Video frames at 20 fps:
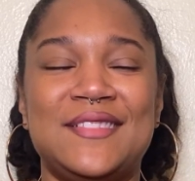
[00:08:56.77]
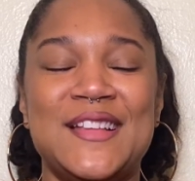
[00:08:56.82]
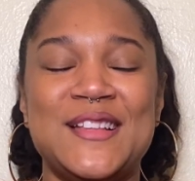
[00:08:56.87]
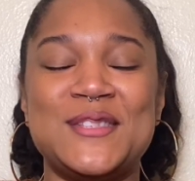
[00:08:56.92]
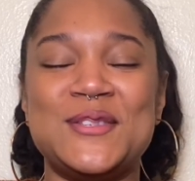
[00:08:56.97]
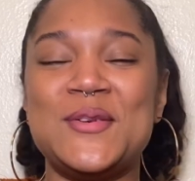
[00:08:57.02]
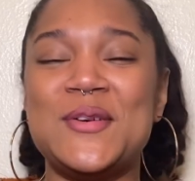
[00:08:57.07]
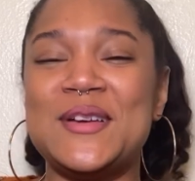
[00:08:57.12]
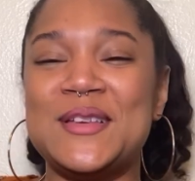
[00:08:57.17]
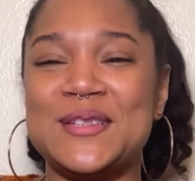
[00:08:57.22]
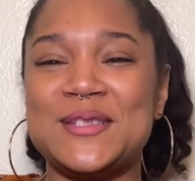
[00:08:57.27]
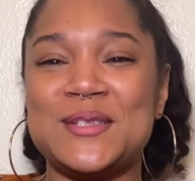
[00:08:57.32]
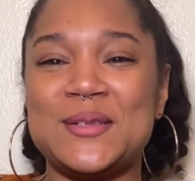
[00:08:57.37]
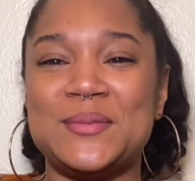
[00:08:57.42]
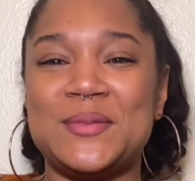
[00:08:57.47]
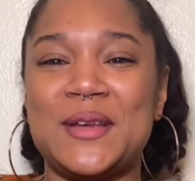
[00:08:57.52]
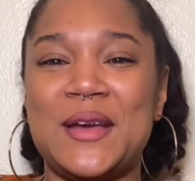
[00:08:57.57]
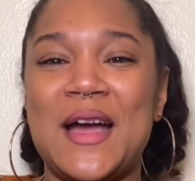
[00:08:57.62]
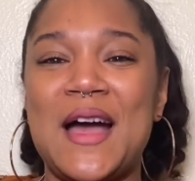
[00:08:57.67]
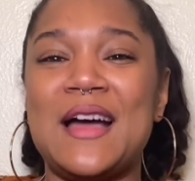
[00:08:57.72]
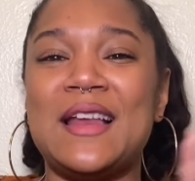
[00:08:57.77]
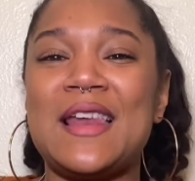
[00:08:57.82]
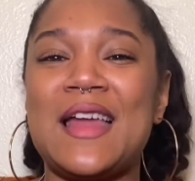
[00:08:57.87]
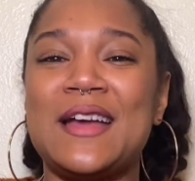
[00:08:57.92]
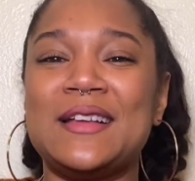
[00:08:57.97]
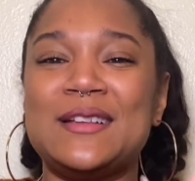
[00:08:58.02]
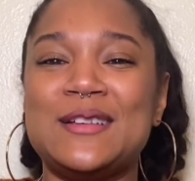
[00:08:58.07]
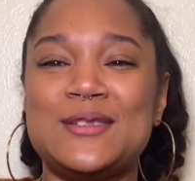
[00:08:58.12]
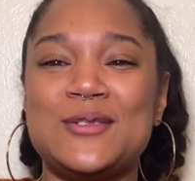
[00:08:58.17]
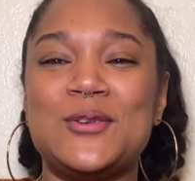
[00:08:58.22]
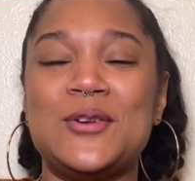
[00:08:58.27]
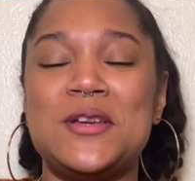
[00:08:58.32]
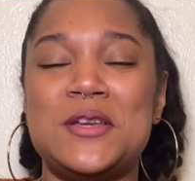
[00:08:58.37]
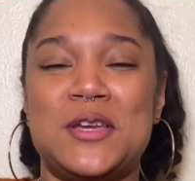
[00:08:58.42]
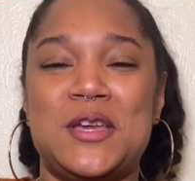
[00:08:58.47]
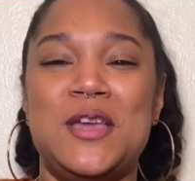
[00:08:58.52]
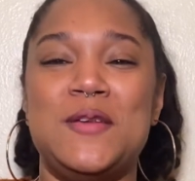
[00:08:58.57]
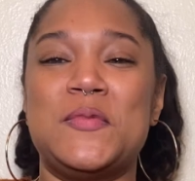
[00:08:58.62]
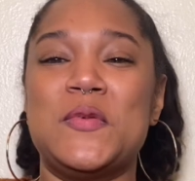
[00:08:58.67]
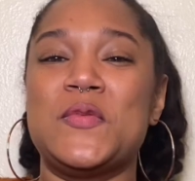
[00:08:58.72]
Toya's up there. I like the
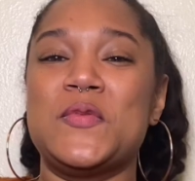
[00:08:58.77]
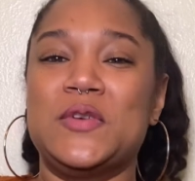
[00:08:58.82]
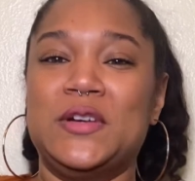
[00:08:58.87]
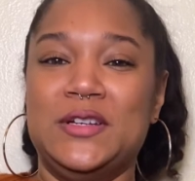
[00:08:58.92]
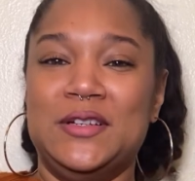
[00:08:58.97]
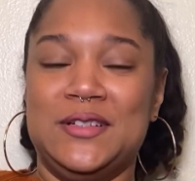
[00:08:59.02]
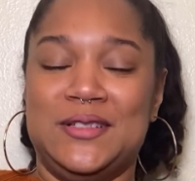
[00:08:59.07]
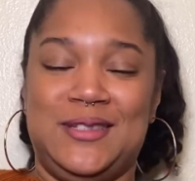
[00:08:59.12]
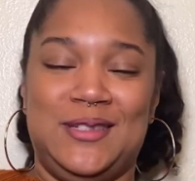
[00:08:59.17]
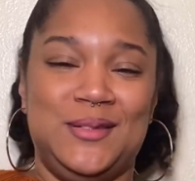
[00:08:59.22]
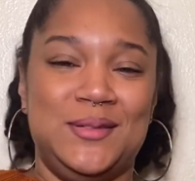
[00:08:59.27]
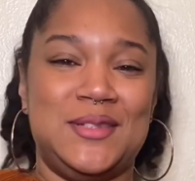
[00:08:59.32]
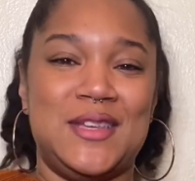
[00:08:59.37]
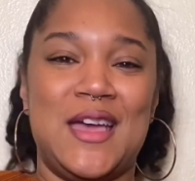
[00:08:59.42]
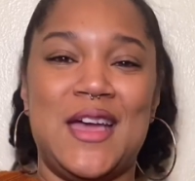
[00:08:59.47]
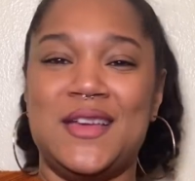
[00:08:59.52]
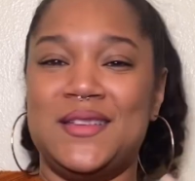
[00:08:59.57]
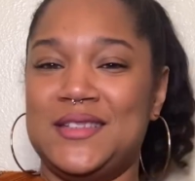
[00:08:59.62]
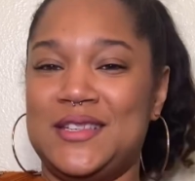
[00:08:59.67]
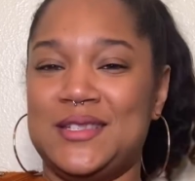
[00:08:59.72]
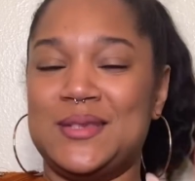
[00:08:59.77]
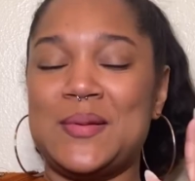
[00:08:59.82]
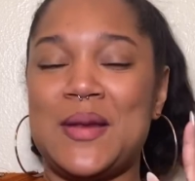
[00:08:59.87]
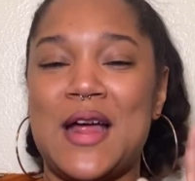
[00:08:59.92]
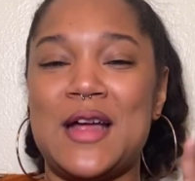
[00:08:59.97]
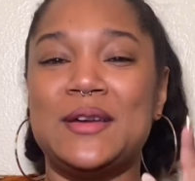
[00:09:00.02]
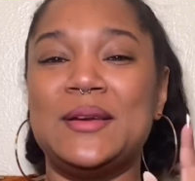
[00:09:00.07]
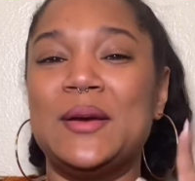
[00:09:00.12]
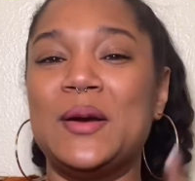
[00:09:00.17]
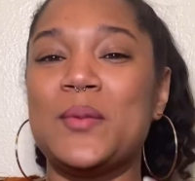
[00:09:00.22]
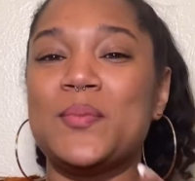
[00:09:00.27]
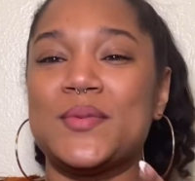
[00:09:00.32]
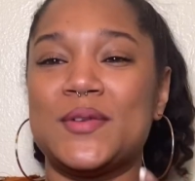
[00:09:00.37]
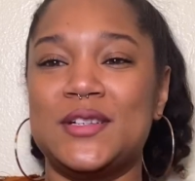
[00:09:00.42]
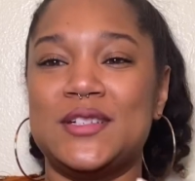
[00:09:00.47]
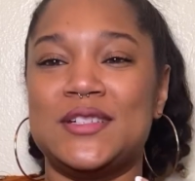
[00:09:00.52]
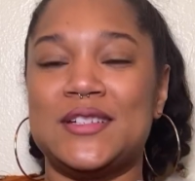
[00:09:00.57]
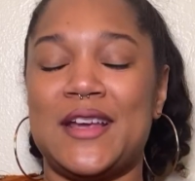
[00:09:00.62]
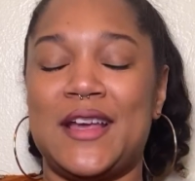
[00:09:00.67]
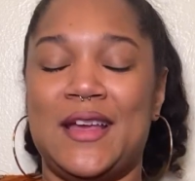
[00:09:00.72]
Toya keep it real sometimes. That's what I do
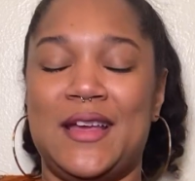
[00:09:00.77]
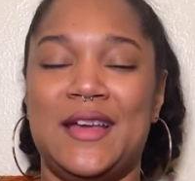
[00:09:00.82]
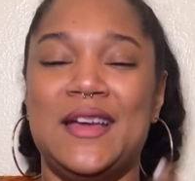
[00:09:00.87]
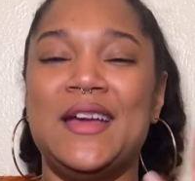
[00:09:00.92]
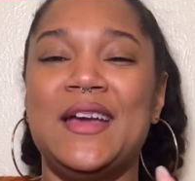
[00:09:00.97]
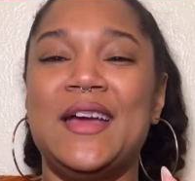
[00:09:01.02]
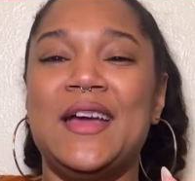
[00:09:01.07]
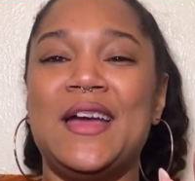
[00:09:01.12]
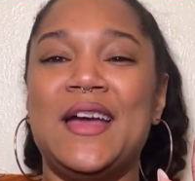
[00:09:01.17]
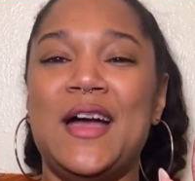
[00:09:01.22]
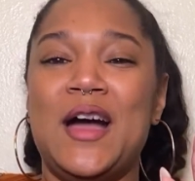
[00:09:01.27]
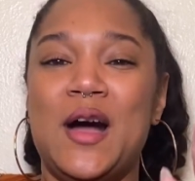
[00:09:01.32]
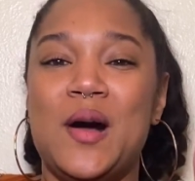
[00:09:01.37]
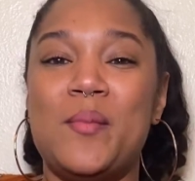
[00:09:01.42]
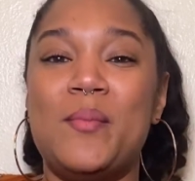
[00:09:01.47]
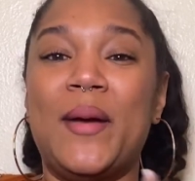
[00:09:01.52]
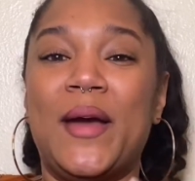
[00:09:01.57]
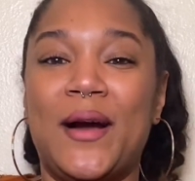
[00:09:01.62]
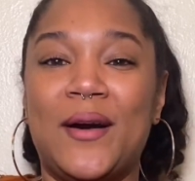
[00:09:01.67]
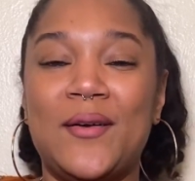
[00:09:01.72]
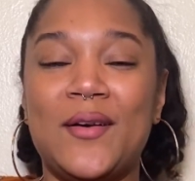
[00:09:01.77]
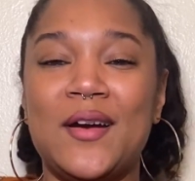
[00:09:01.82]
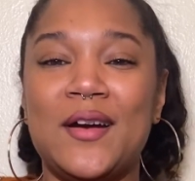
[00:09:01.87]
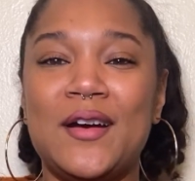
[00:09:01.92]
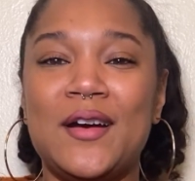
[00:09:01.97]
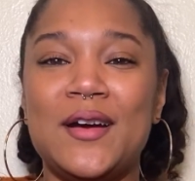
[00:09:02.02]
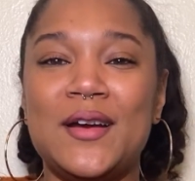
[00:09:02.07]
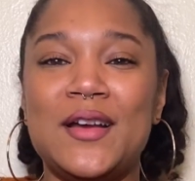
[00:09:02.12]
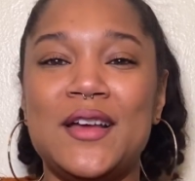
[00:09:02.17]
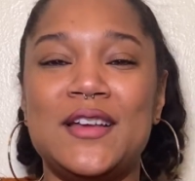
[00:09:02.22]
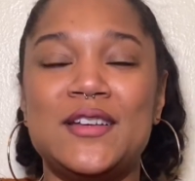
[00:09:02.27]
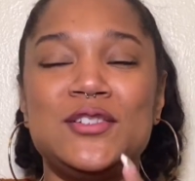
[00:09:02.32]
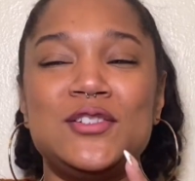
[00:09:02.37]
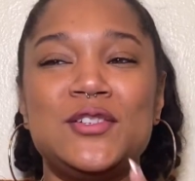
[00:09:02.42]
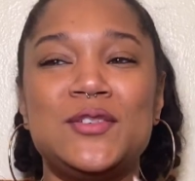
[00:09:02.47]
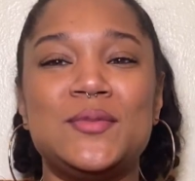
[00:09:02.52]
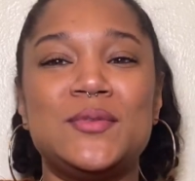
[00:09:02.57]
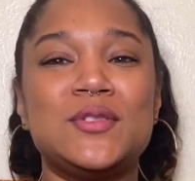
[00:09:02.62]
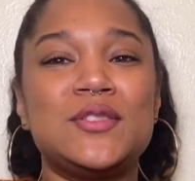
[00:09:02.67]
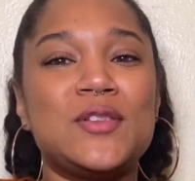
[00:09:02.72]
appreciate about her. And
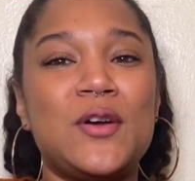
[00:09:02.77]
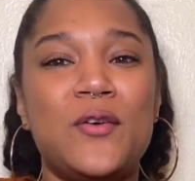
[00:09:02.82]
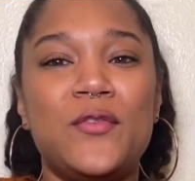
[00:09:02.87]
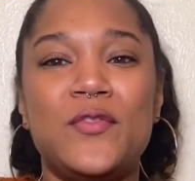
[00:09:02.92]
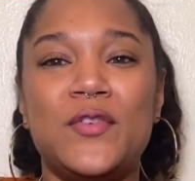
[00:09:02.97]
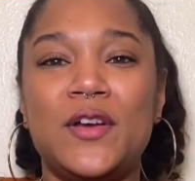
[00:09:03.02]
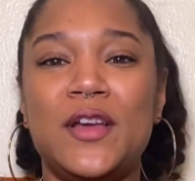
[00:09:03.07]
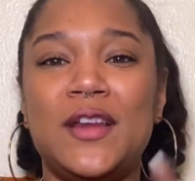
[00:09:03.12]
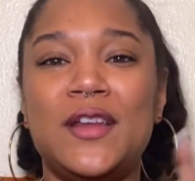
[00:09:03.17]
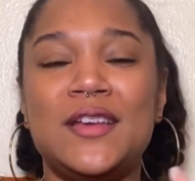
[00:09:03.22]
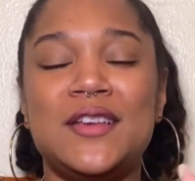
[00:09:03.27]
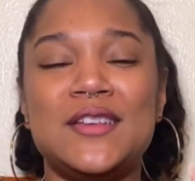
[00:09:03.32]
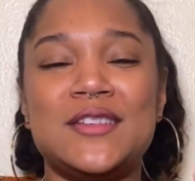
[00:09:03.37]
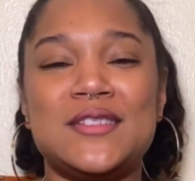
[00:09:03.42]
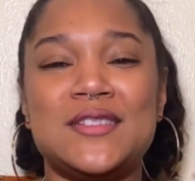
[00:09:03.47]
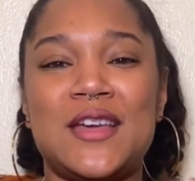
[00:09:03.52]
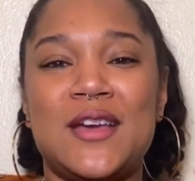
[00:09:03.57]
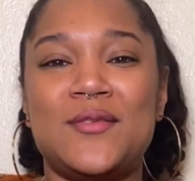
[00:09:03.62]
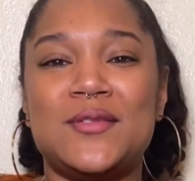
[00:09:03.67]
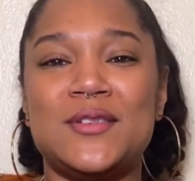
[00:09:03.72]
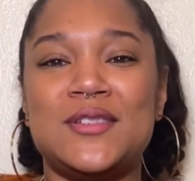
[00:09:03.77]
she was so funny because they were